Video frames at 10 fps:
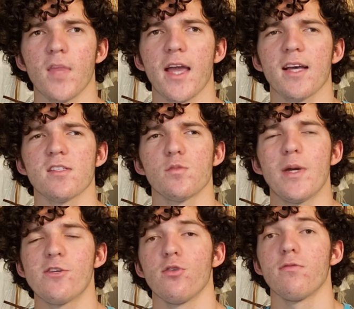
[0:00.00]
I guess,
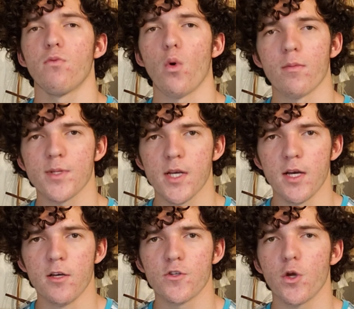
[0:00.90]
spatial forms.
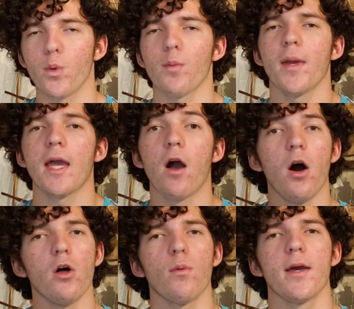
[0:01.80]
So you weren't making
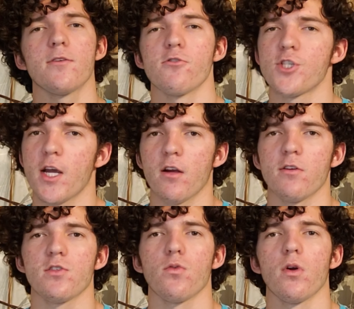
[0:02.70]
hallways or
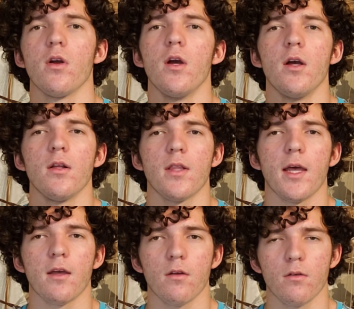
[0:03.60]
chairs or
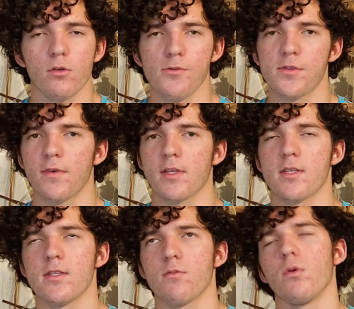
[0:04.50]
like
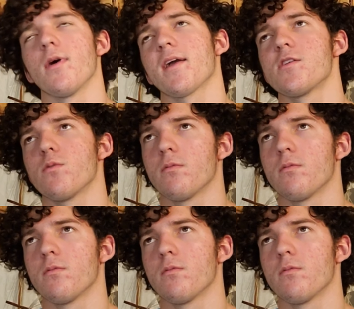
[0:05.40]
crucifixes. Well, I guess